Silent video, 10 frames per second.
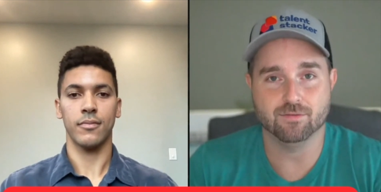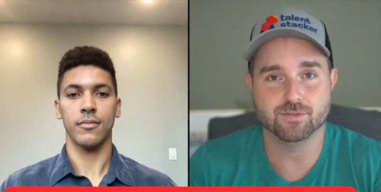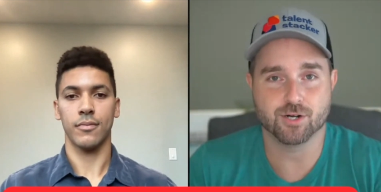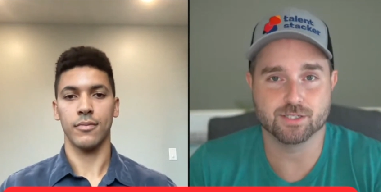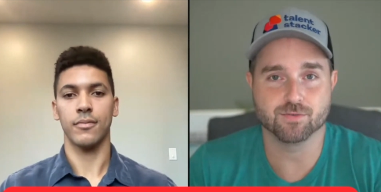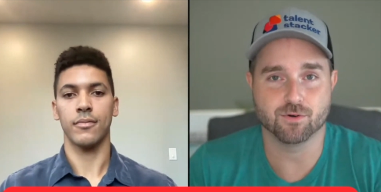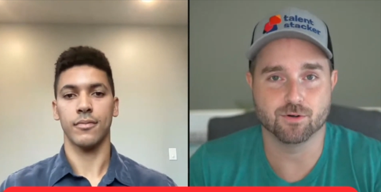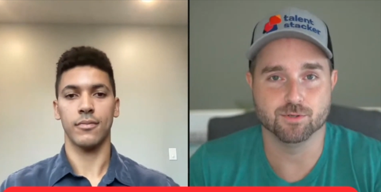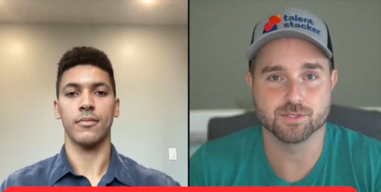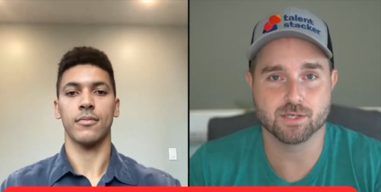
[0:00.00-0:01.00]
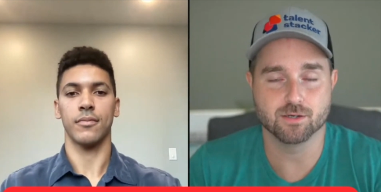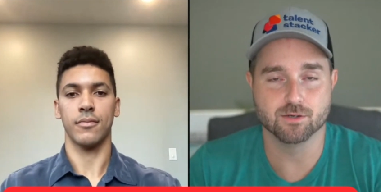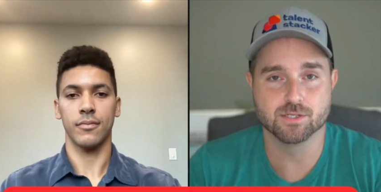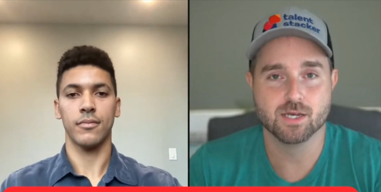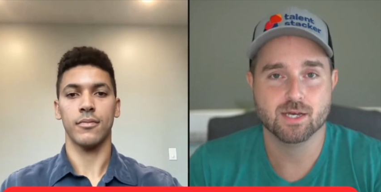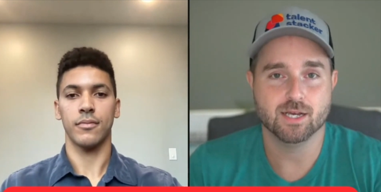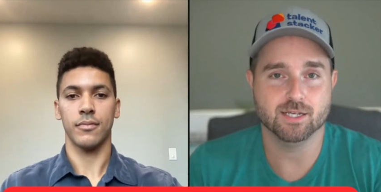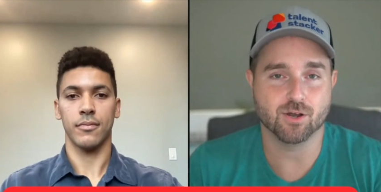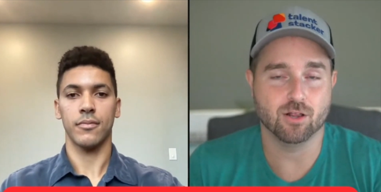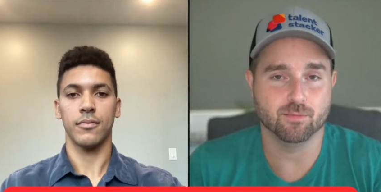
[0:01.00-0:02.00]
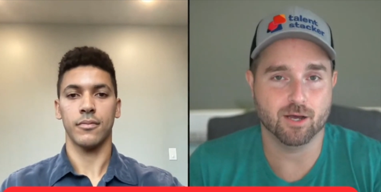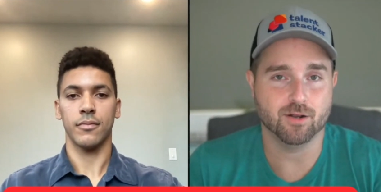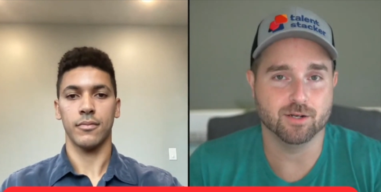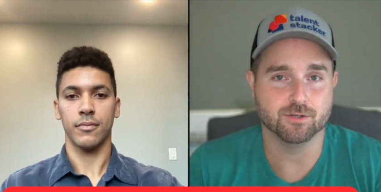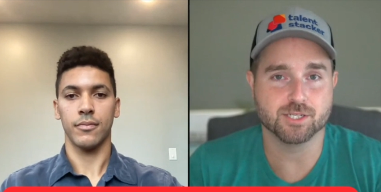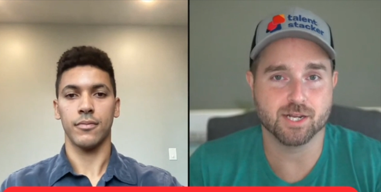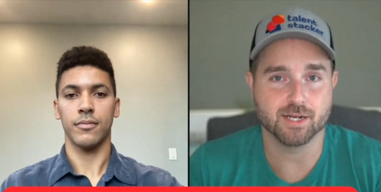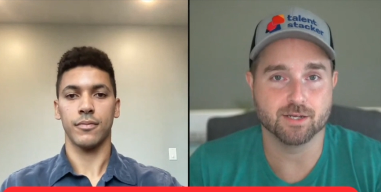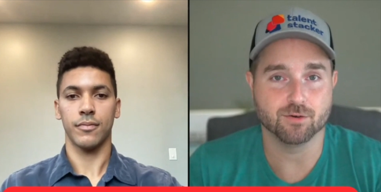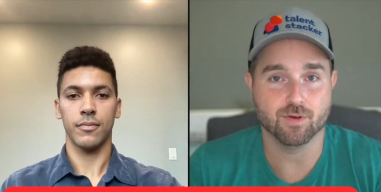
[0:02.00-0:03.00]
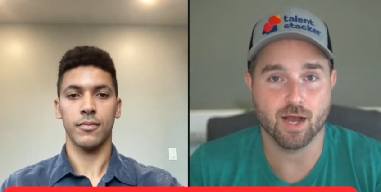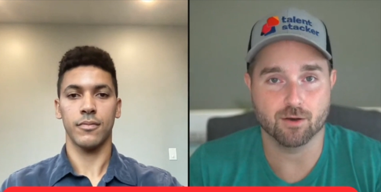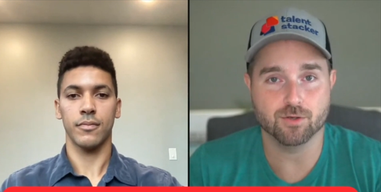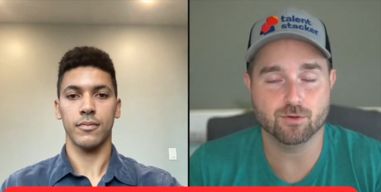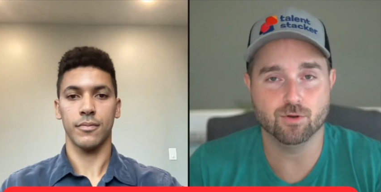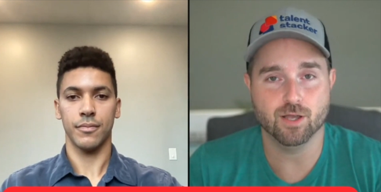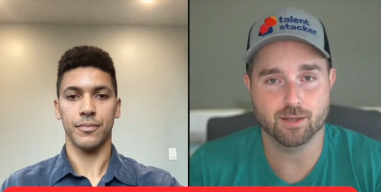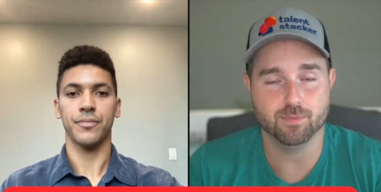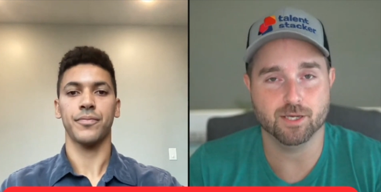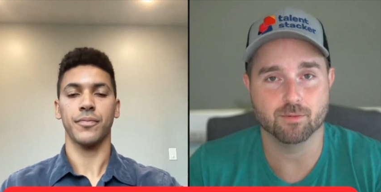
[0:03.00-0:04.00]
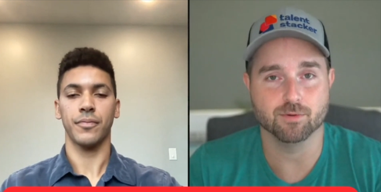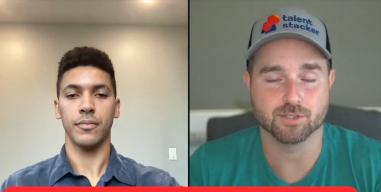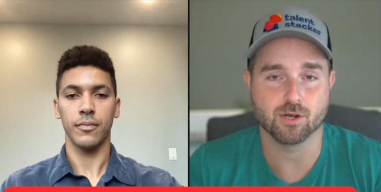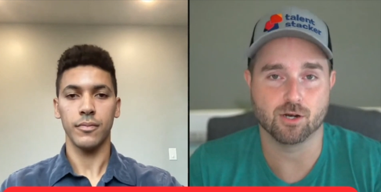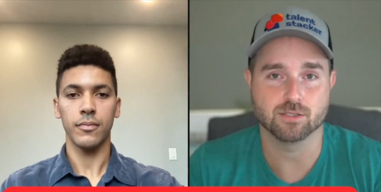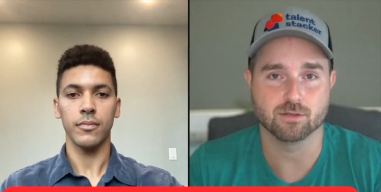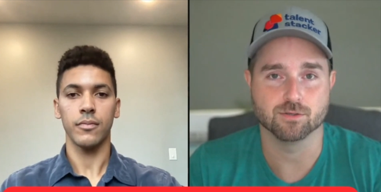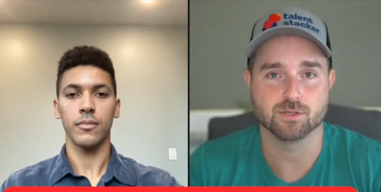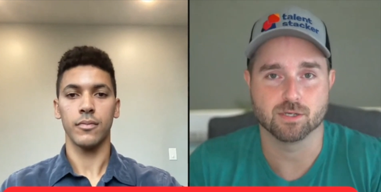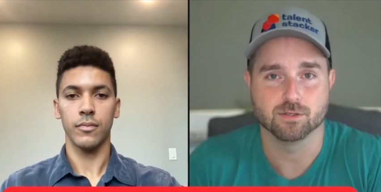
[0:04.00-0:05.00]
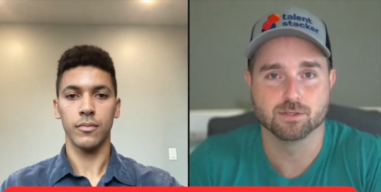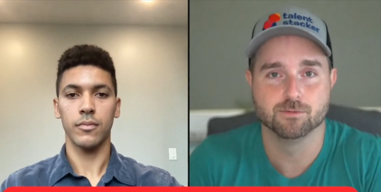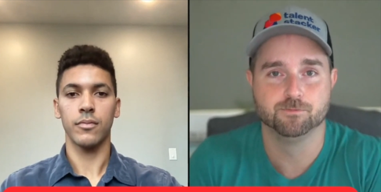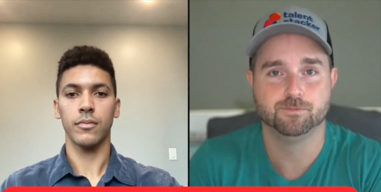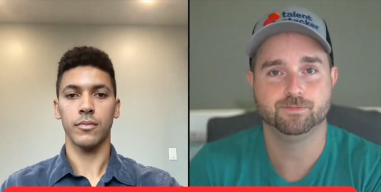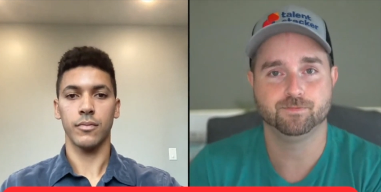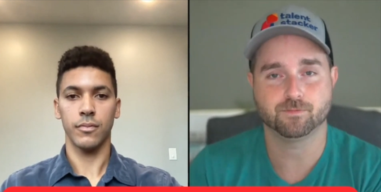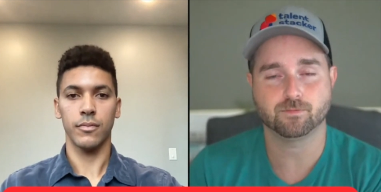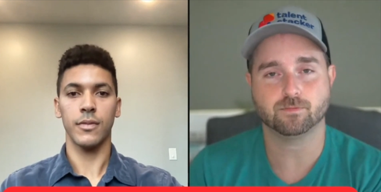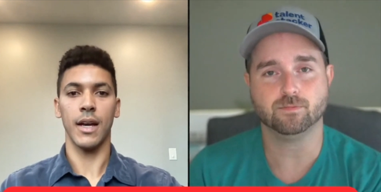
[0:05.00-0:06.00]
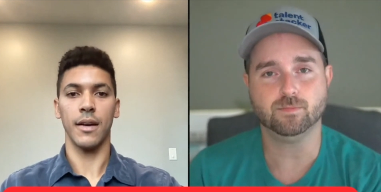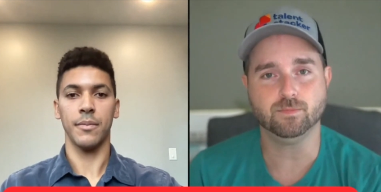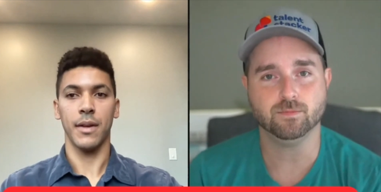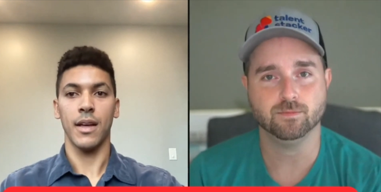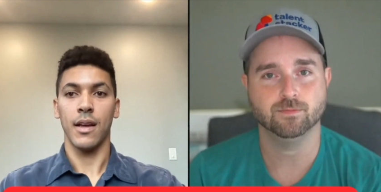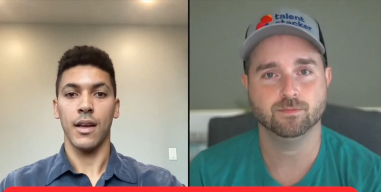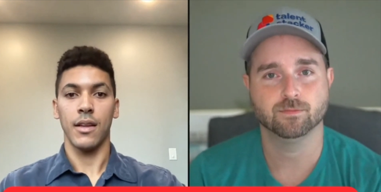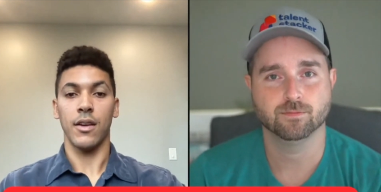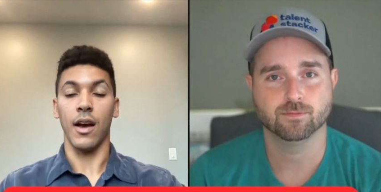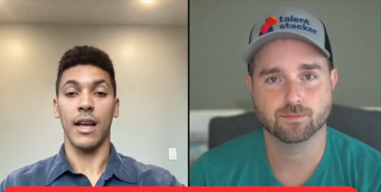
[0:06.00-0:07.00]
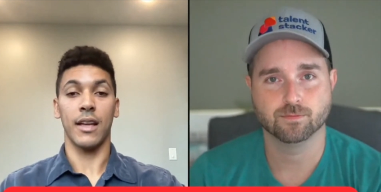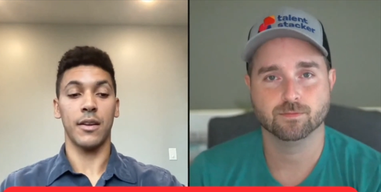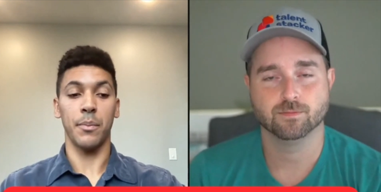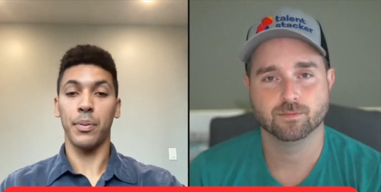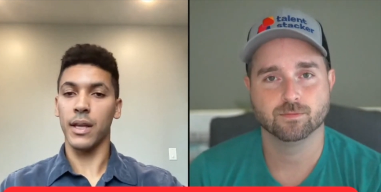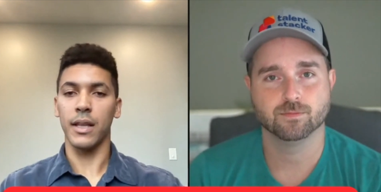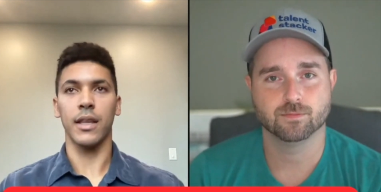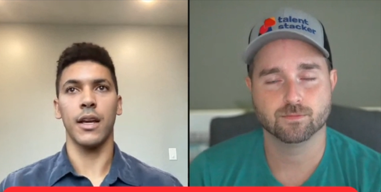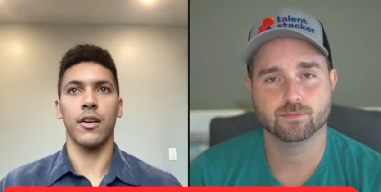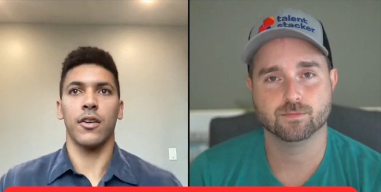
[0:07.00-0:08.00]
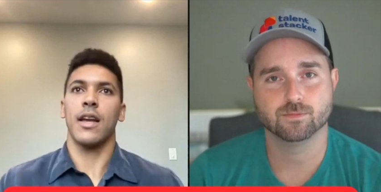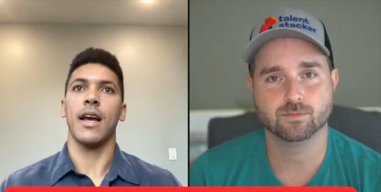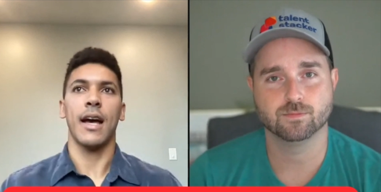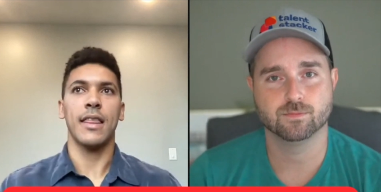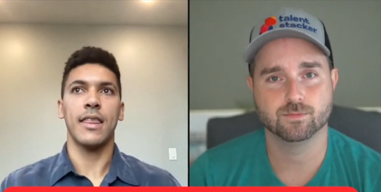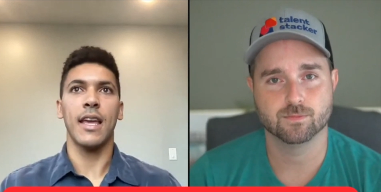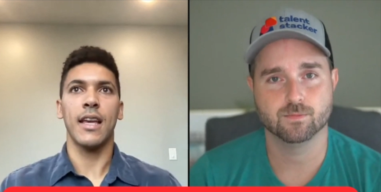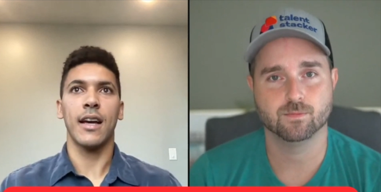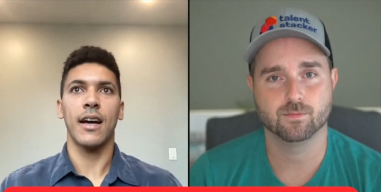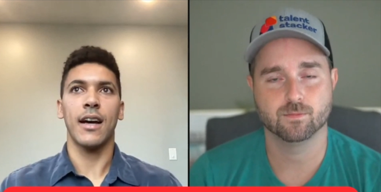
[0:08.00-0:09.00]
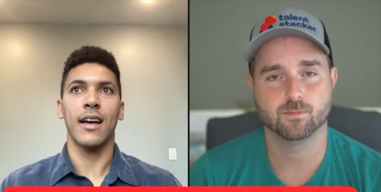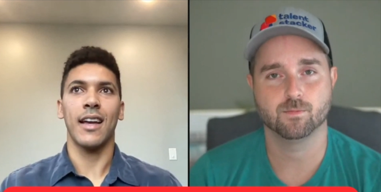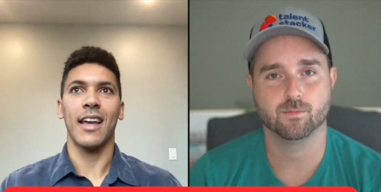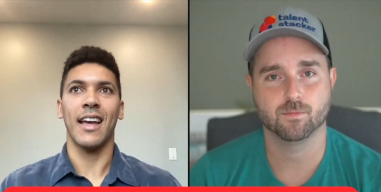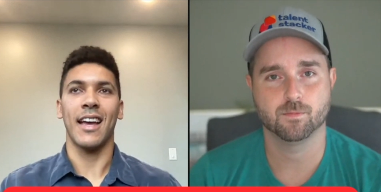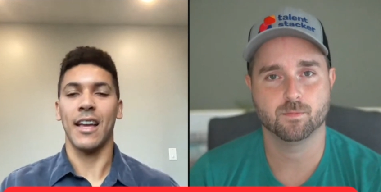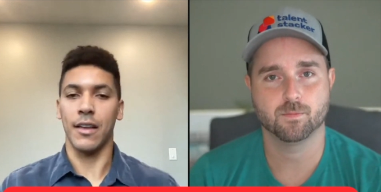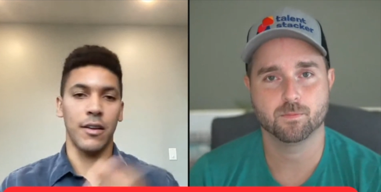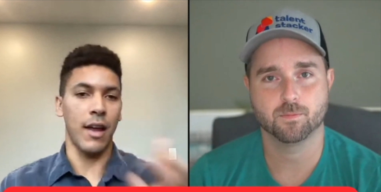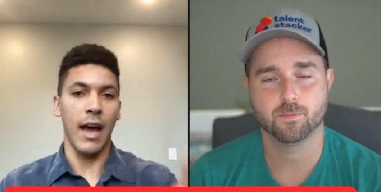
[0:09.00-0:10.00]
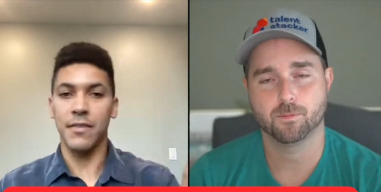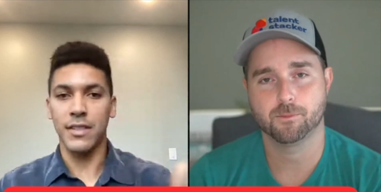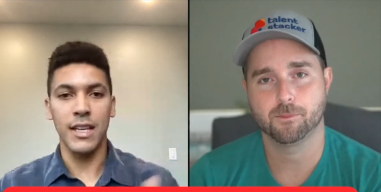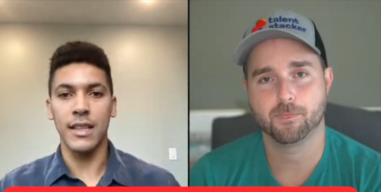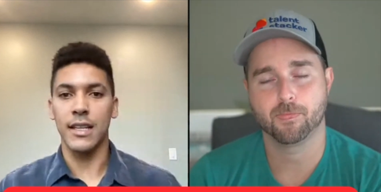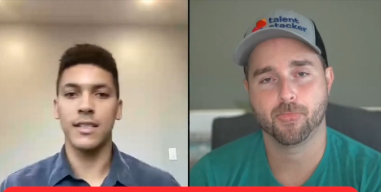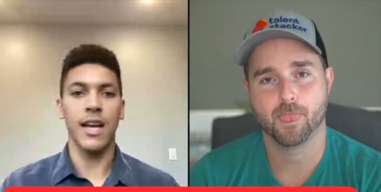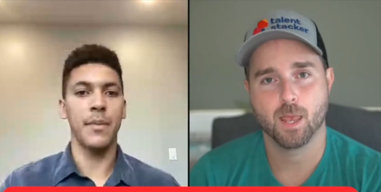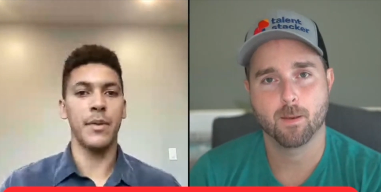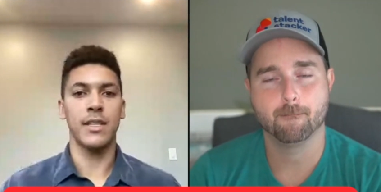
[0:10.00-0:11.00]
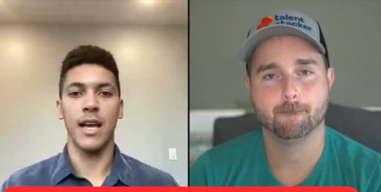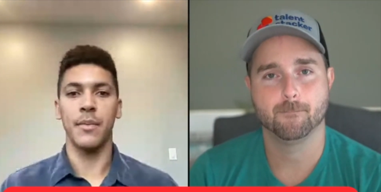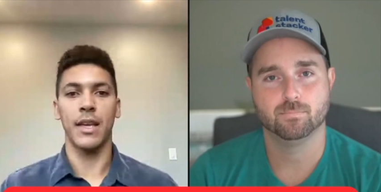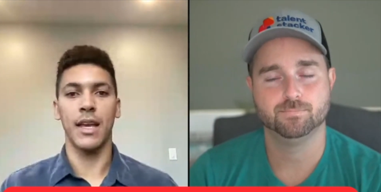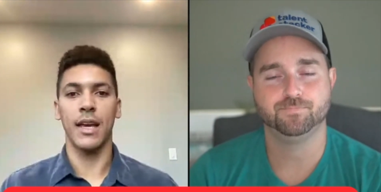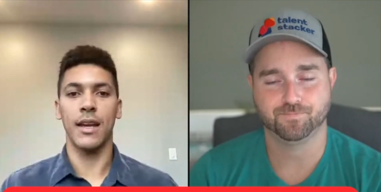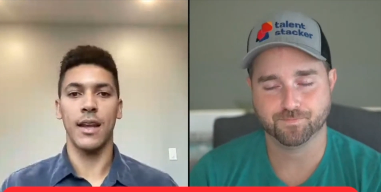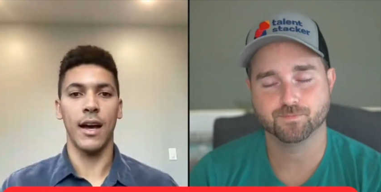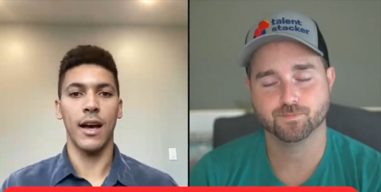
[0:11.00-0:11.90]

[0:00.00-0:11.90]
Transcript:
Speaker 1: transferable skills. It's all about understanding your value and being able to talk to those skills.
Speaker 2: Yeah. No, I completely agree. I think, uh, and I've seen this time and time again.